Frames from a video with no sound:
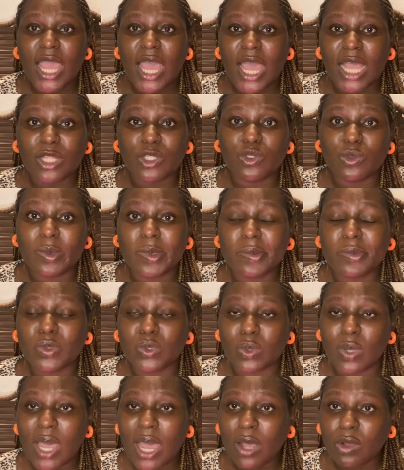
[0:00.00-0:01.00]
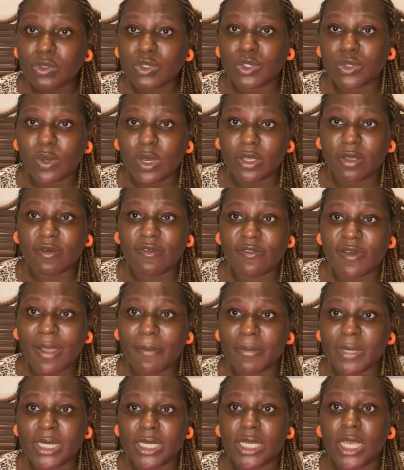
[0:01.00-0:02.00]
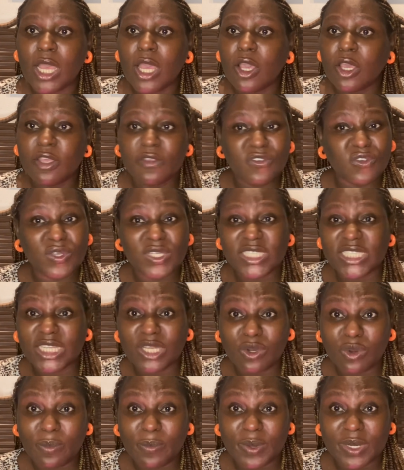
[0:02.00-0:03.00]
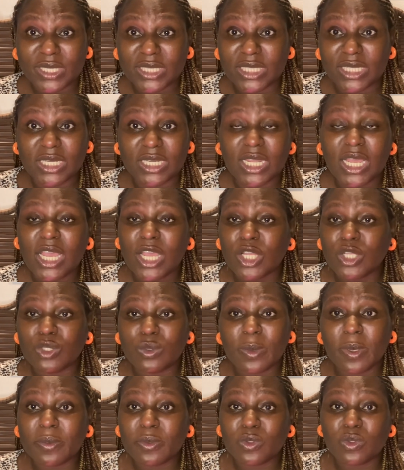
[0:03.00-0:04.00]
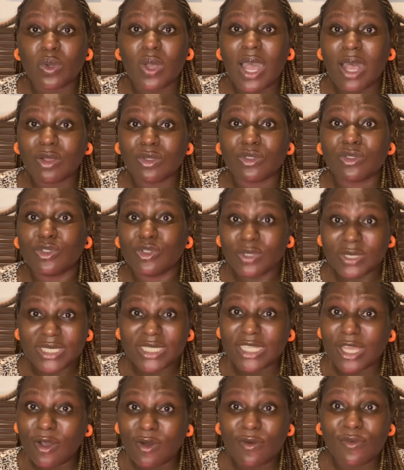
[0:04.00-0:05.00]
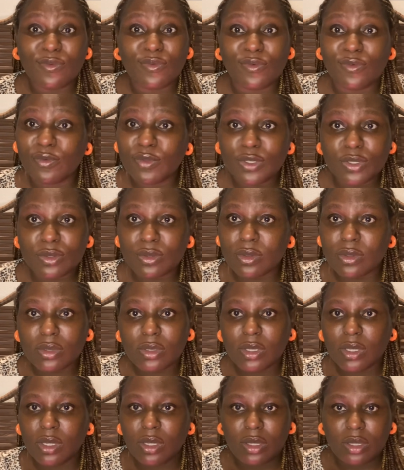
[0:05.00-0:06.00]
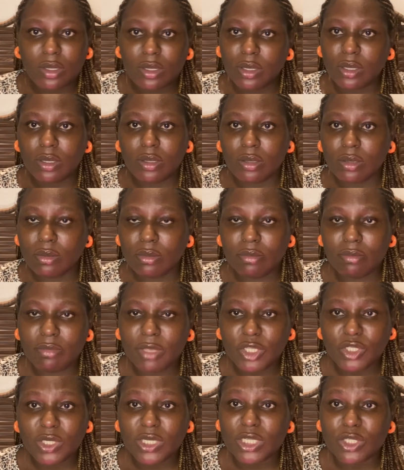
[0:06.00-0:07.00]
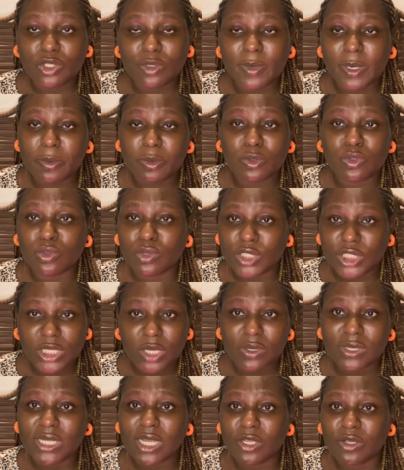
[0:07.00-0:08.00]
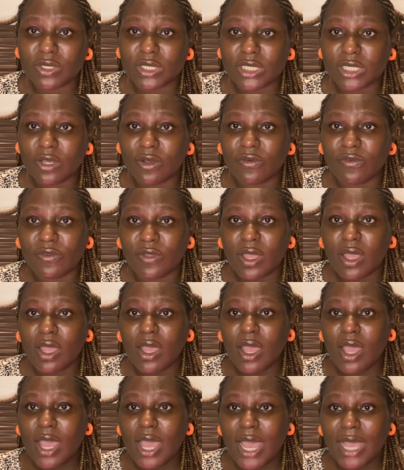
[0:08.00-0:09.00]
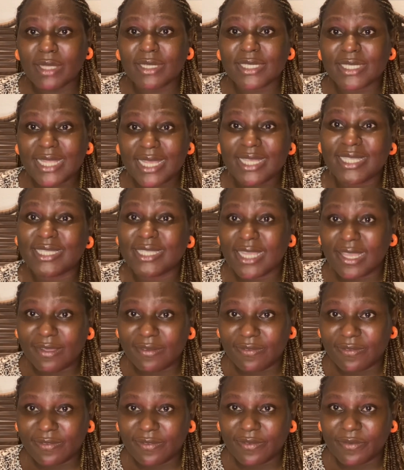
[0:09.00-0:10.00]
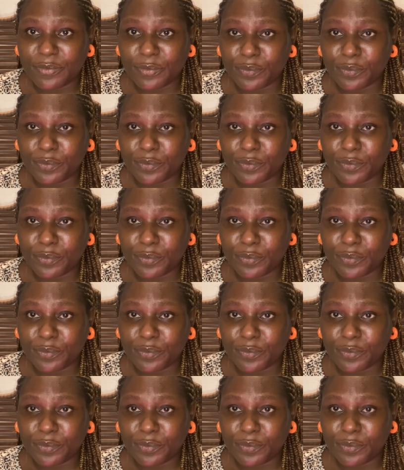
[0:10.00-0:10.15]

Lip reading: and to be able to house you and your family. If you're a single person, to be able to house yourself, majorly to be able to shelter yourself and stay safe.